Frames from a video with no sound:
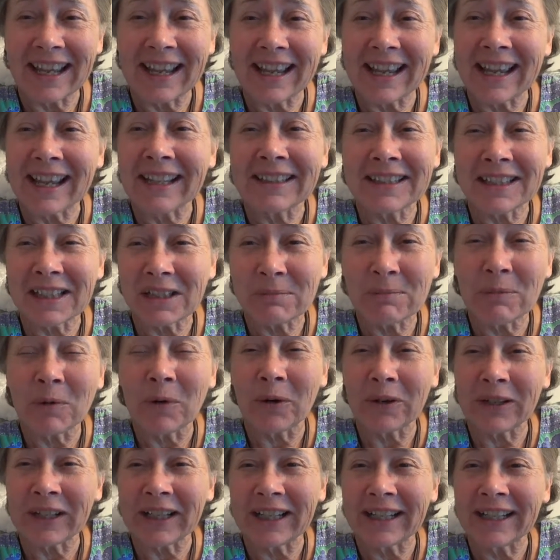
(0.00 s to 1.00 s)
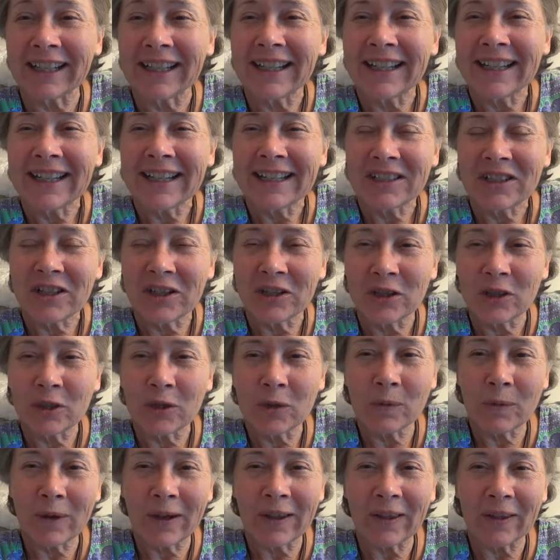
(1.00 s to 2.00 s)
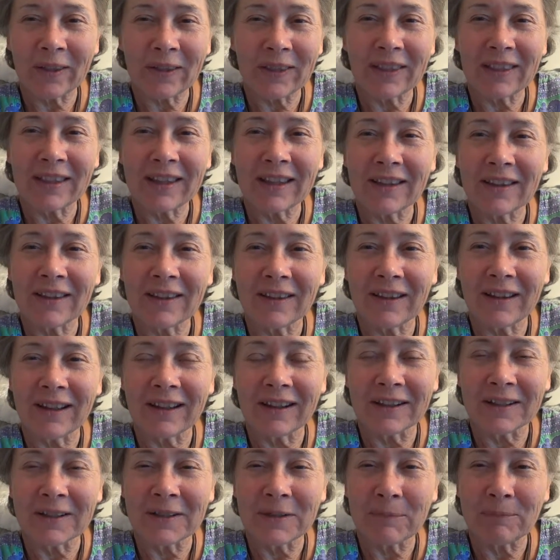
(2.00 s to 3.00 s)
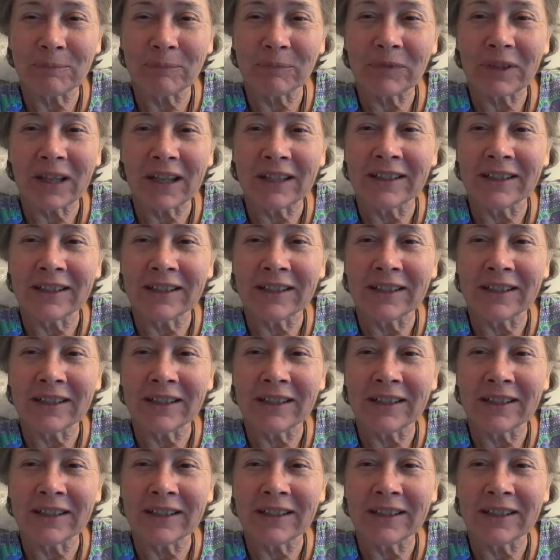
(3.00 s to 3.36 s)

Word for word: and this morning to do with um,